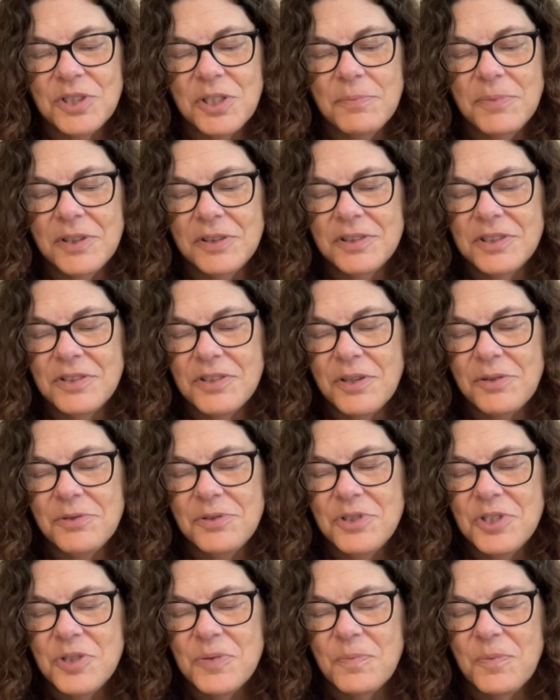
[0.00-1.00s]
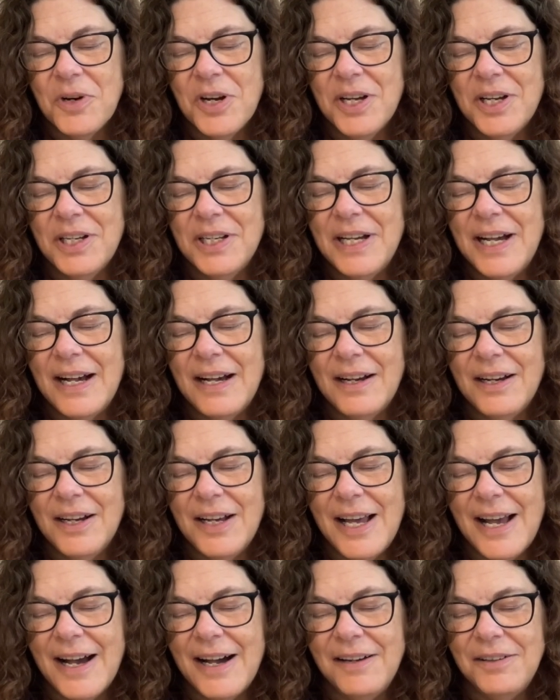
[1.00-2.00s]
to build his own spread
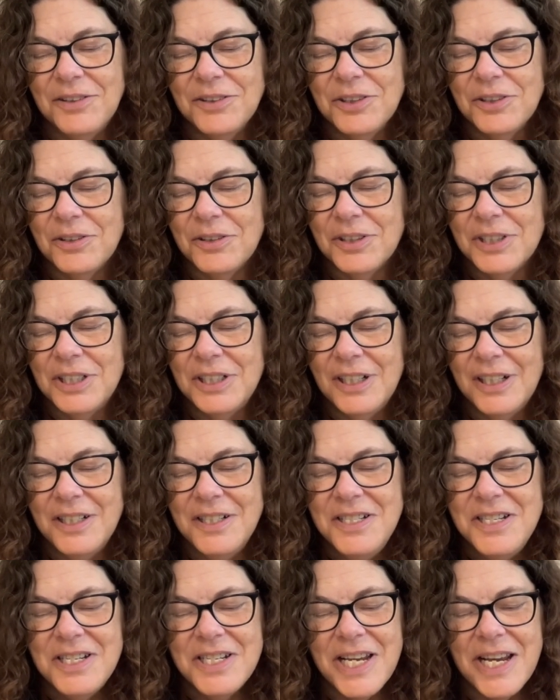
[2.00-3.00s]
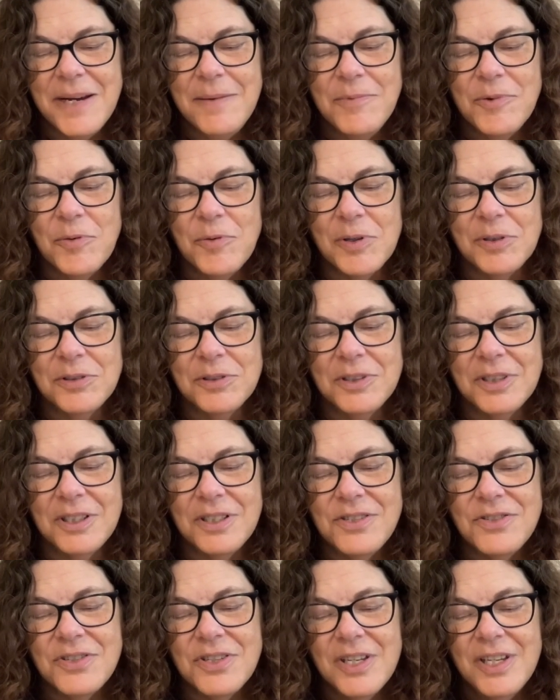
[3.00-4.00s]
out on an untamed
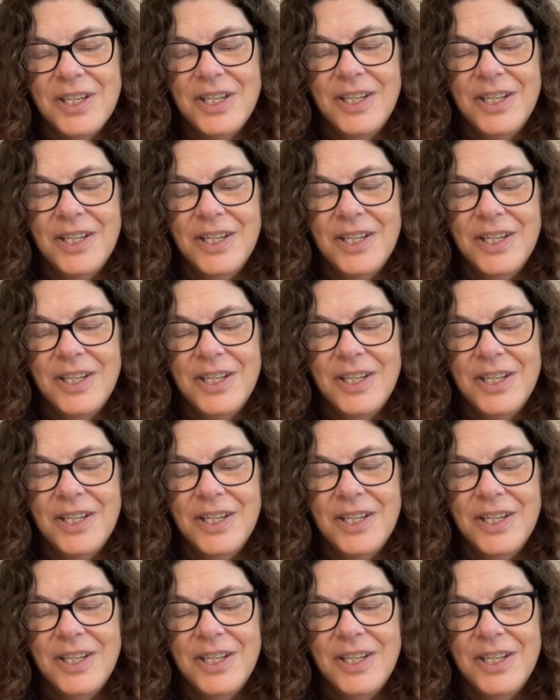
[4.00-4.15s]
wilderness.